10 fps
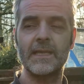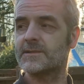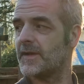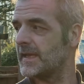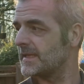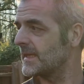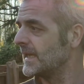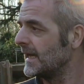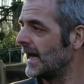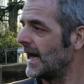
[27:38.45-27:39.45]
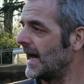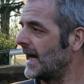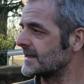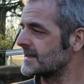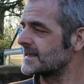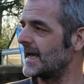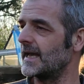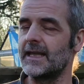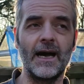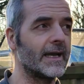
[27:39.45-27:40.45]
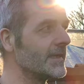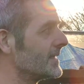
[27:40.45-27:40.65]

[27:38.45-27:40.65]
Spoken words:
is fading. As I say, I can